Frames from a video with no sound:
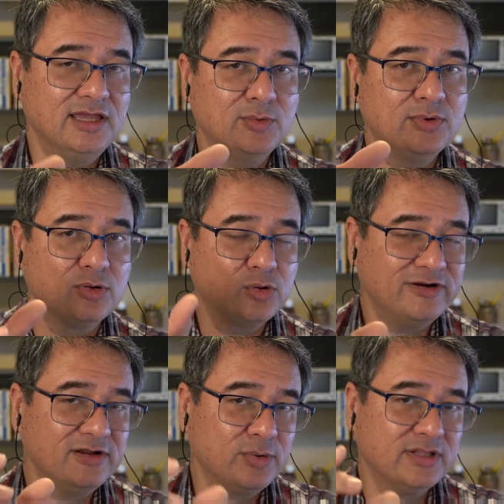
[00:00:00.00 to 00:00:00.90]
it will
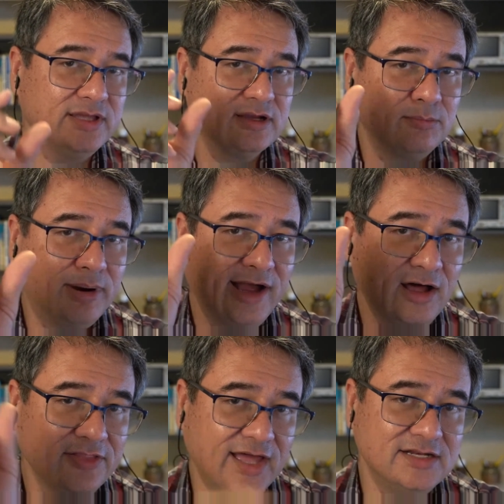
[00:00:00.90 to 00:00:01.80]
very quickly
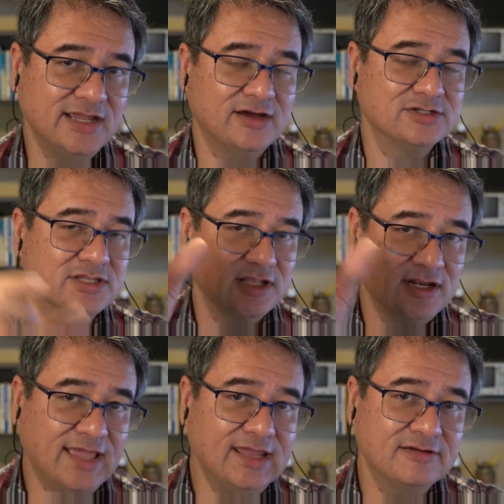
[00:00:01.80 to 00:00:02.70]
compile that down to the
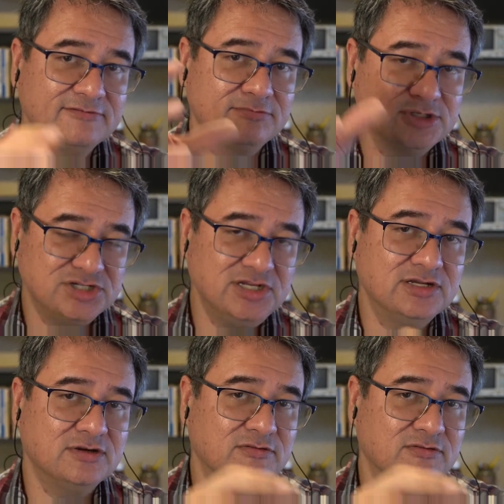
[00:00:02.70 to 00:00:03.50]
native machine code